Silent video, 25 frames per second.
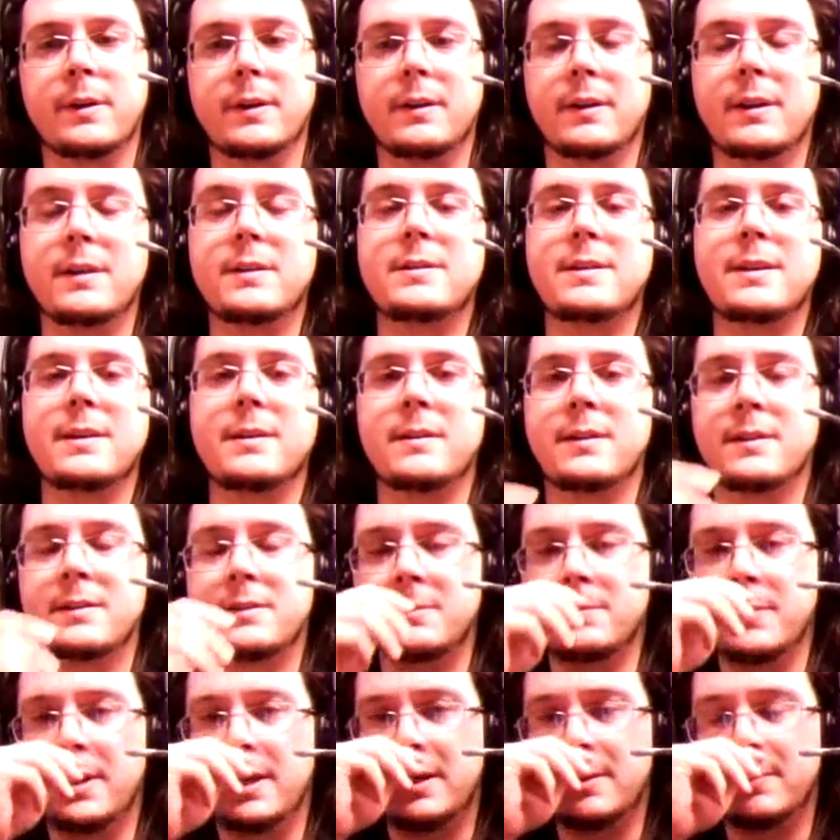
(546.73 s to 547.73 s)
I indeed,
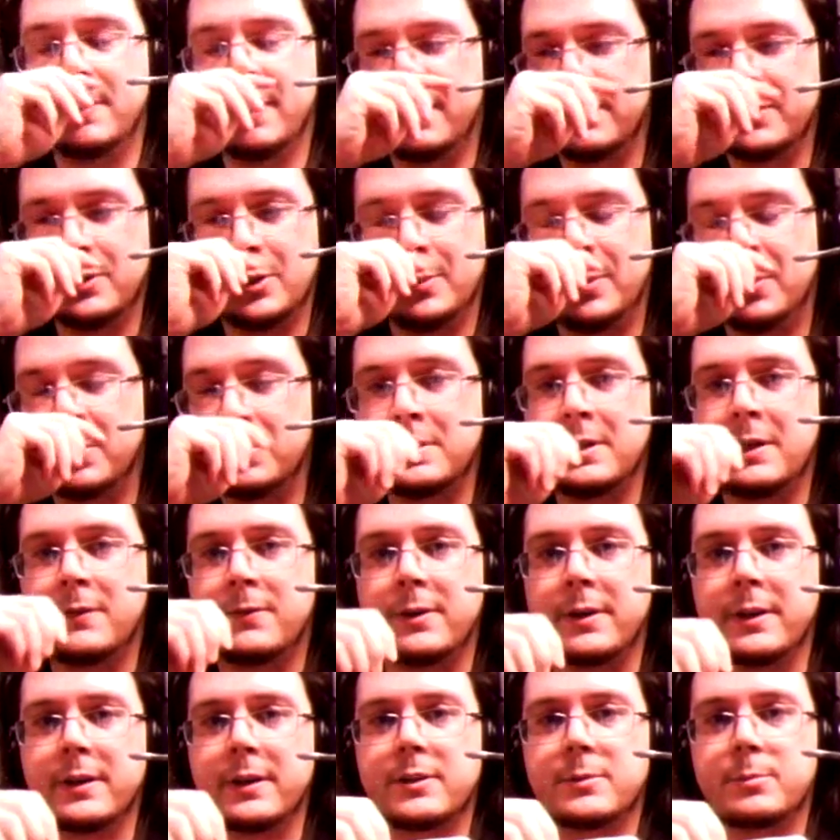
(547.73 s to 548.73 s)
it's a medium that is almost
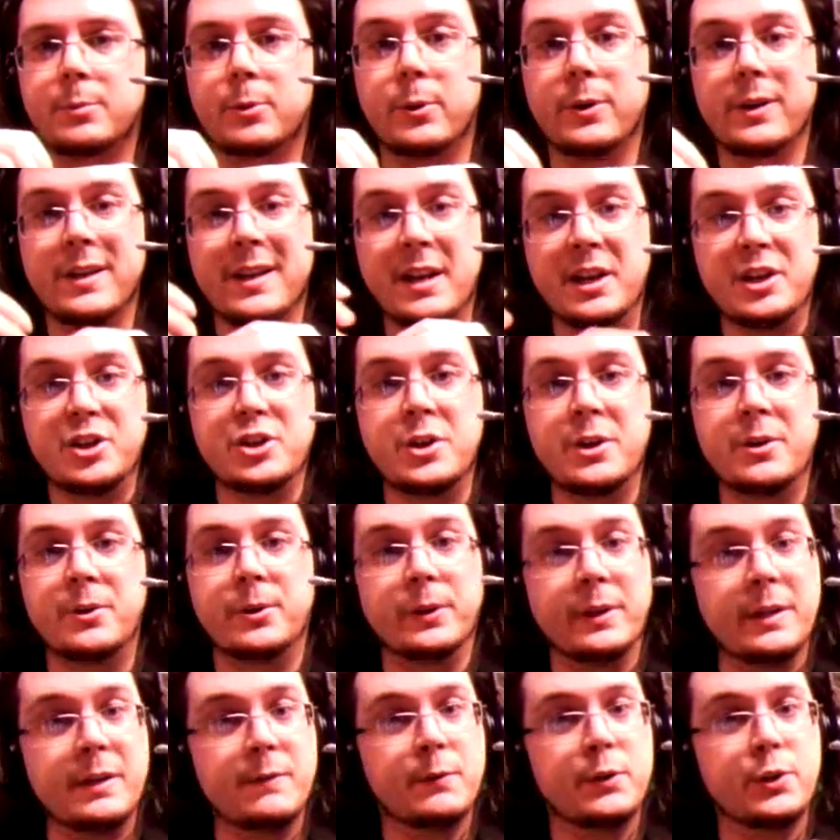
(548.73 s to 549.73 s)
never explored in
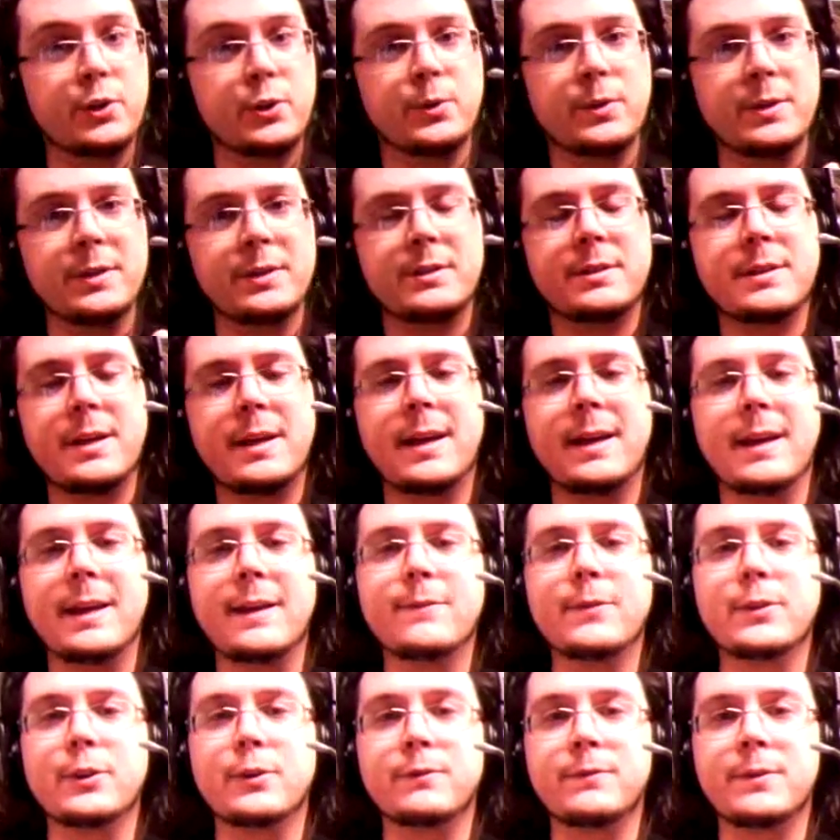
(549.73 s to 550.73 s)
general, even to this day,
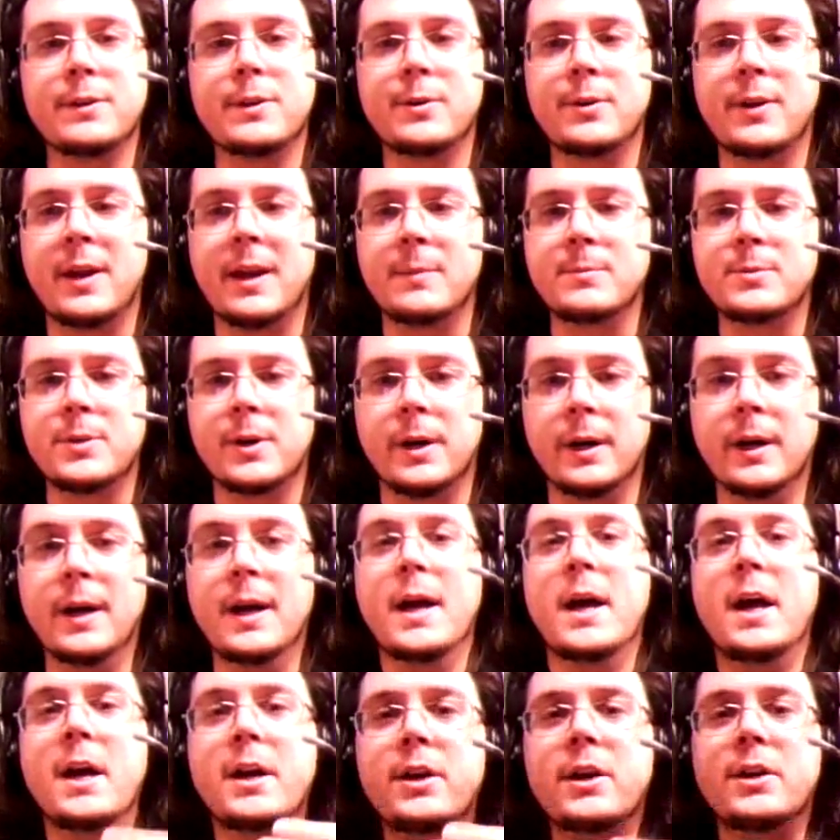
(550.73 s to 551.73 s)
even though video games are
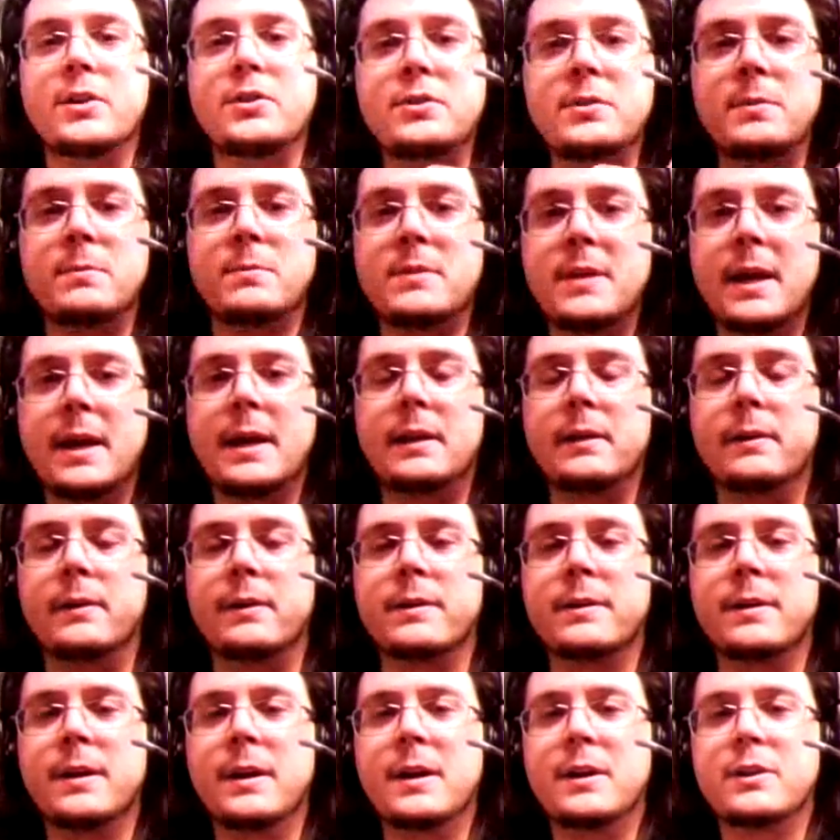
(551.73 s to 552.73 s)

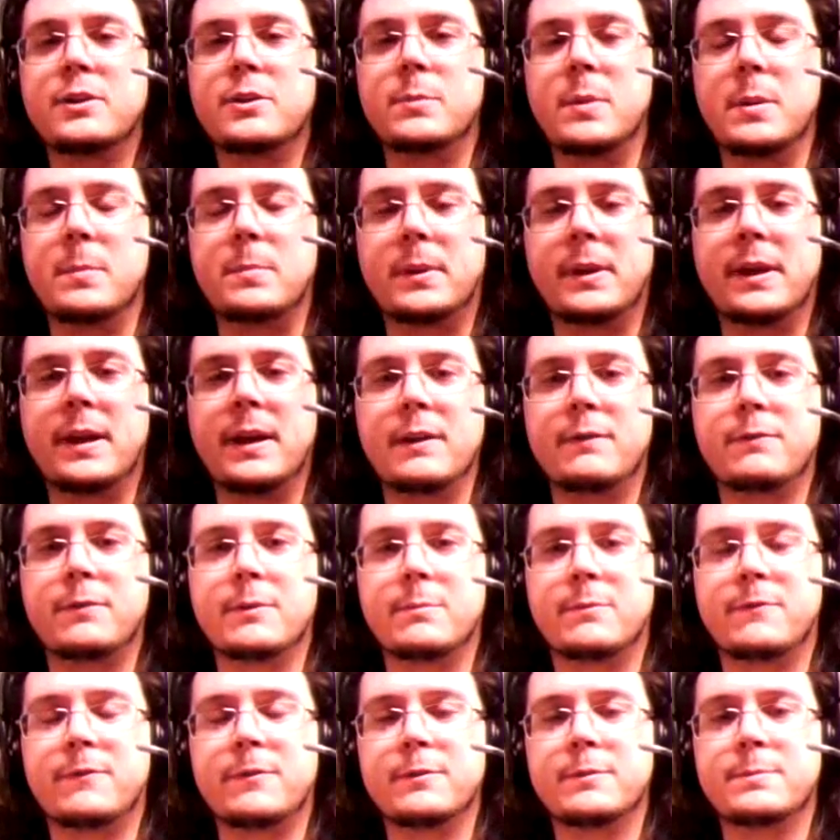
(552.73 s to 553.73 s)
custom-tailored to be played
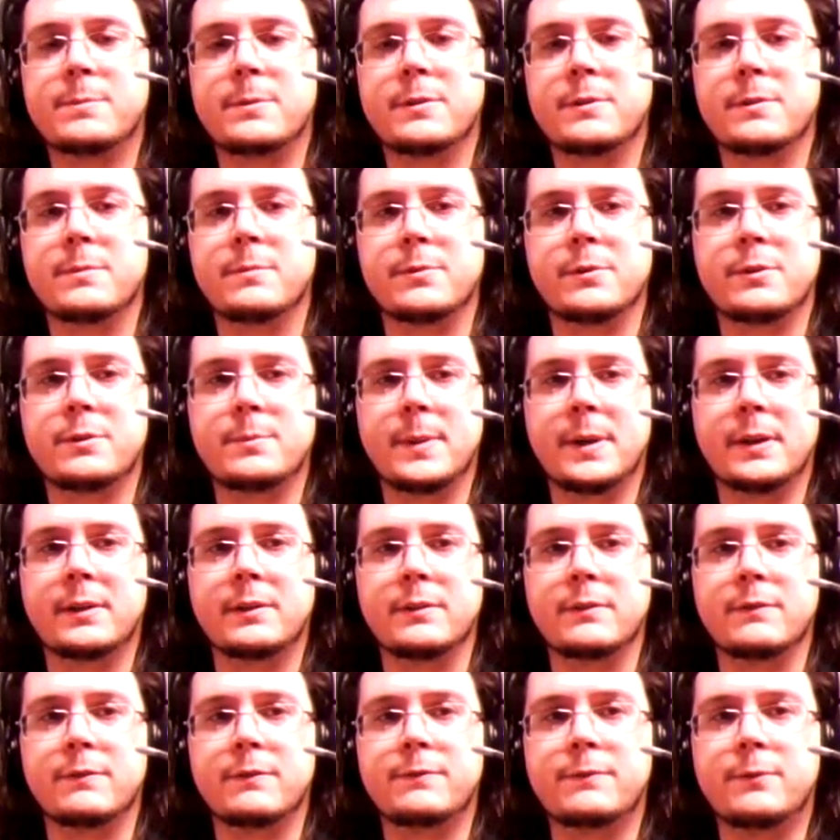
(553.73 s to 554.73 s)
from first-person
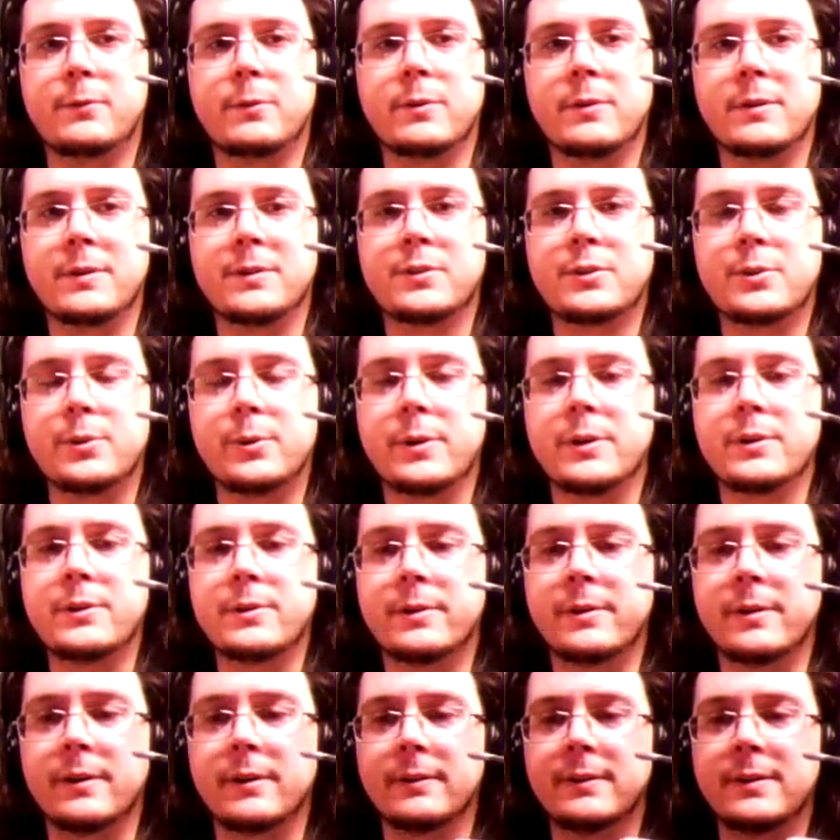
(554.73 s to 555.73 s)
perspective for a
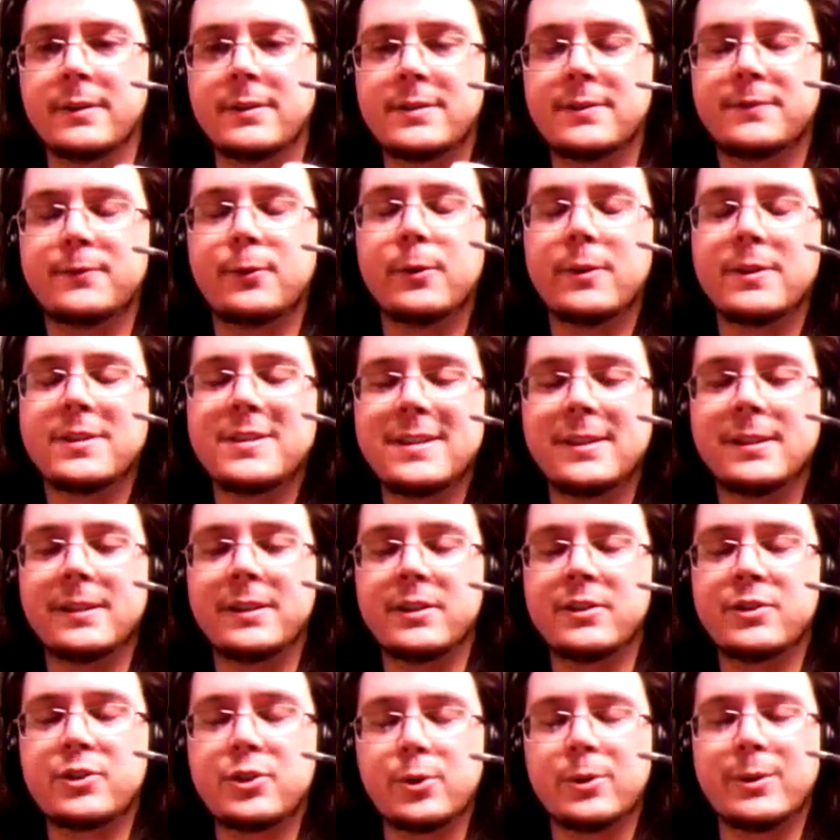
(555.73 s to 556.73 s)
storytelling for a
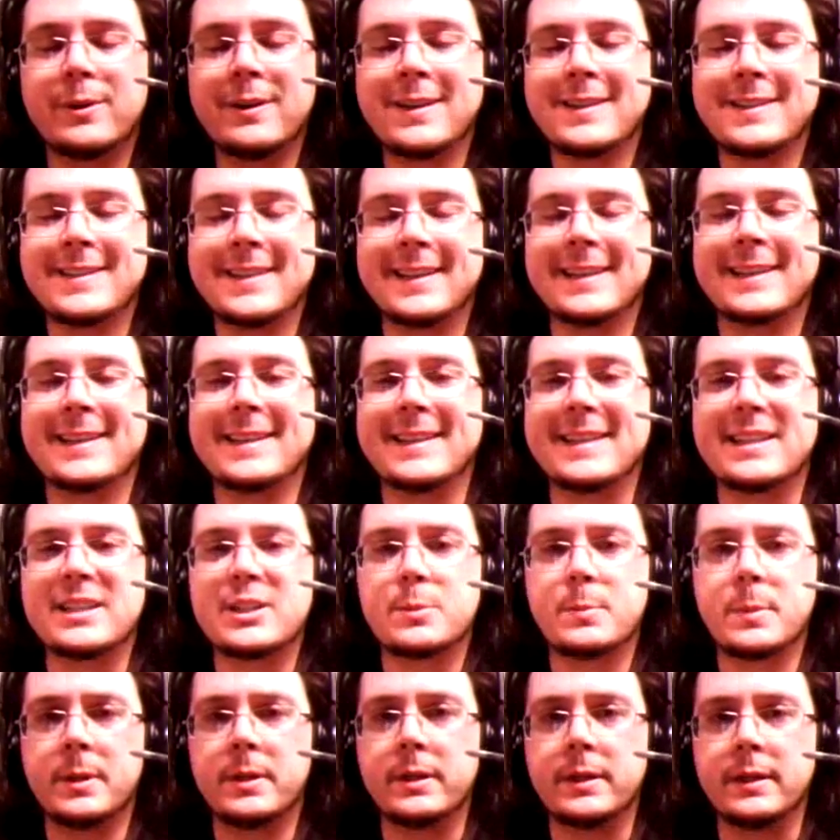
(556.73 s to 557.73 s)
storytelling
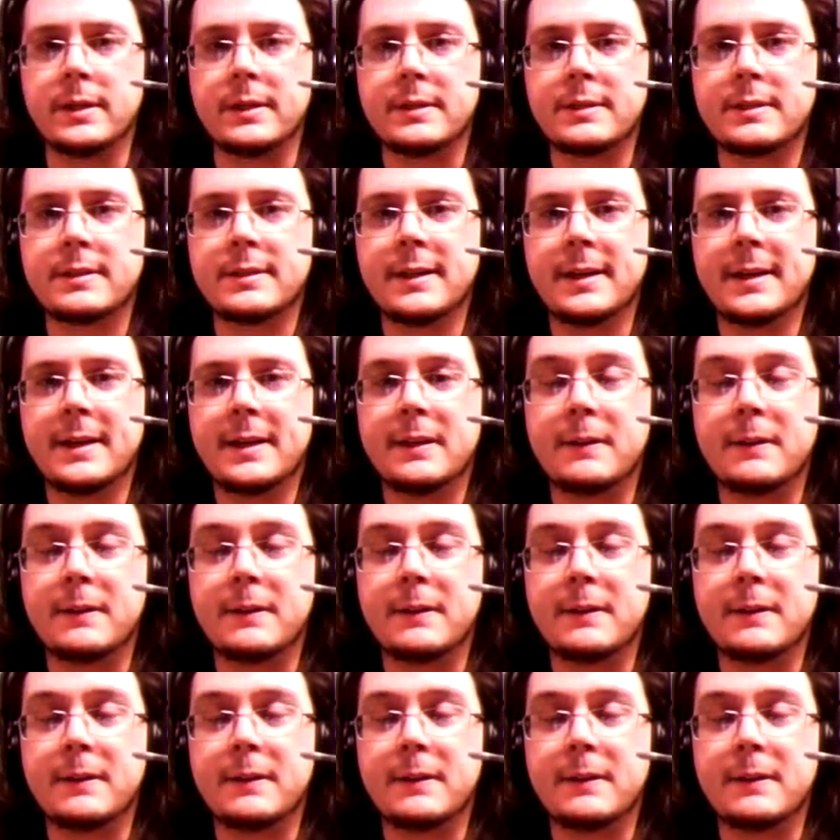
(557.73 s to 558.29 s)
experience.